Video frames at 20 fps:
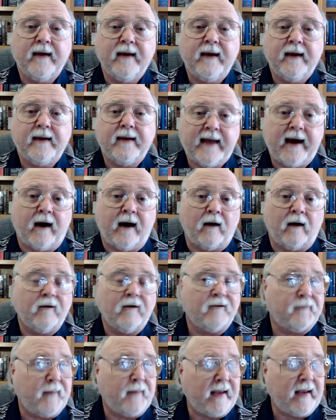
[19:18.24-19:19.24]
Now,
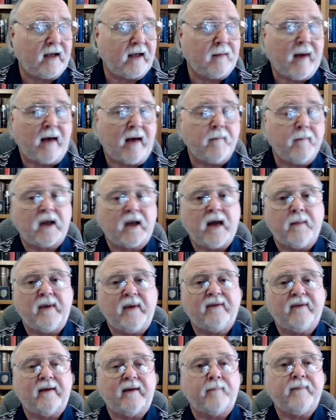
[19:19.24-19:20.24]
speaking about becoming
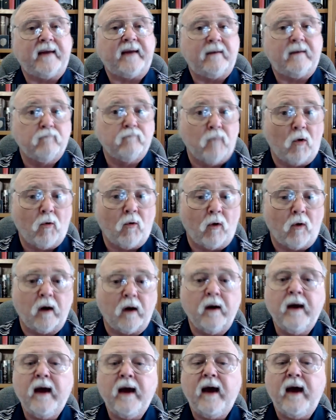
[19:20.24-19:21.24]
something more,
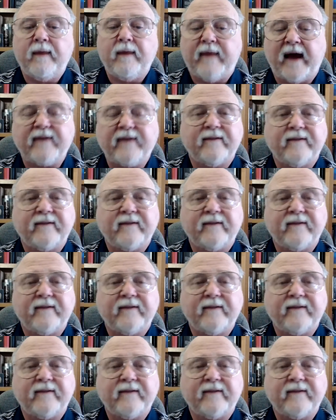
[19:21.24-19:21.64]
that's